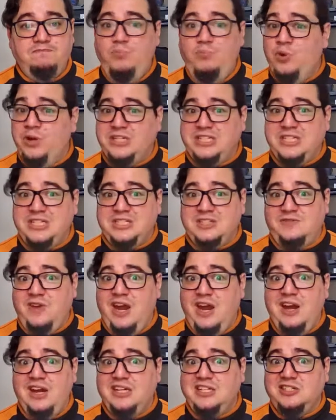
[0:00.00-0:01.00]
which is
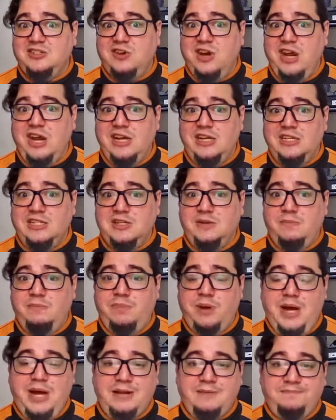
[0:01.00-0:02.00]
very strange.
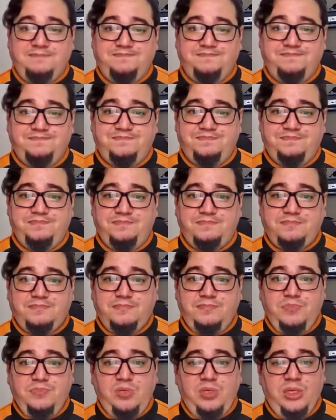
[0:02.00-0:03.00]
But
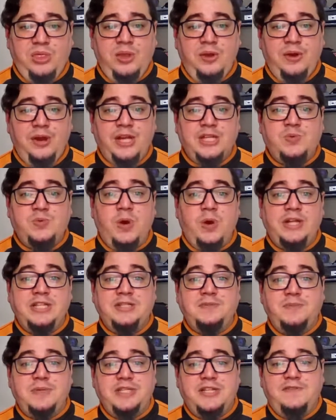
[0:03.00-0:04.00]
there is one
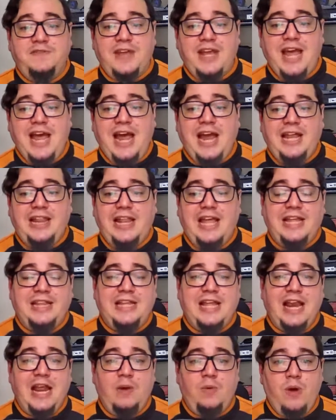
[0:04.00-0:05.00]
specific highlight
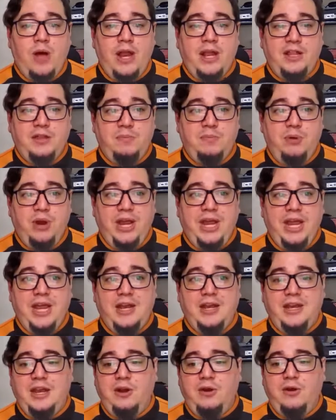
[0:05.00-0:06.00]
that I wanted to bring
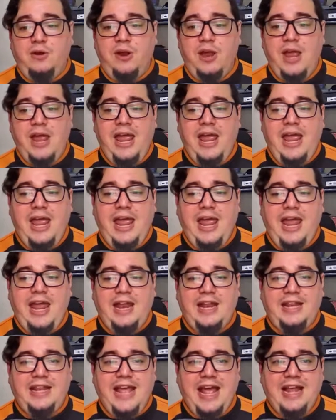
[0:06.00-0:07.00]
in here,
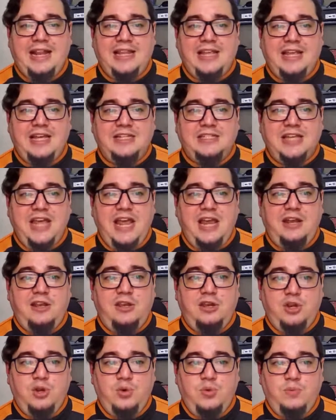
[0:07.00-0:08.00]
and that is a
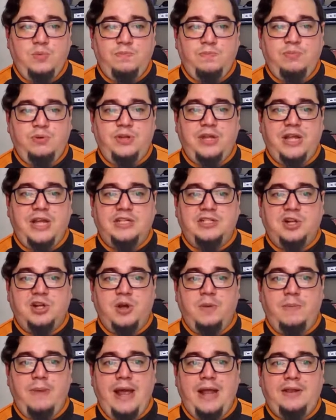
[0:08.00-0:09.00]
new potential
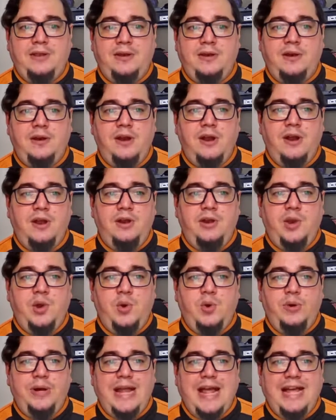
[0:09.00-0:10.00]
commander
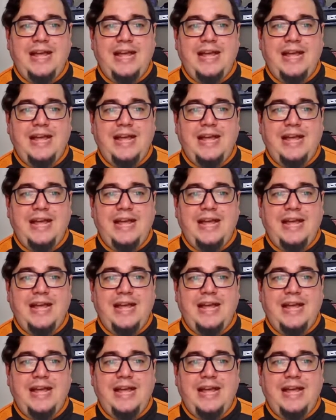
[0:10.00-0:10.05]
known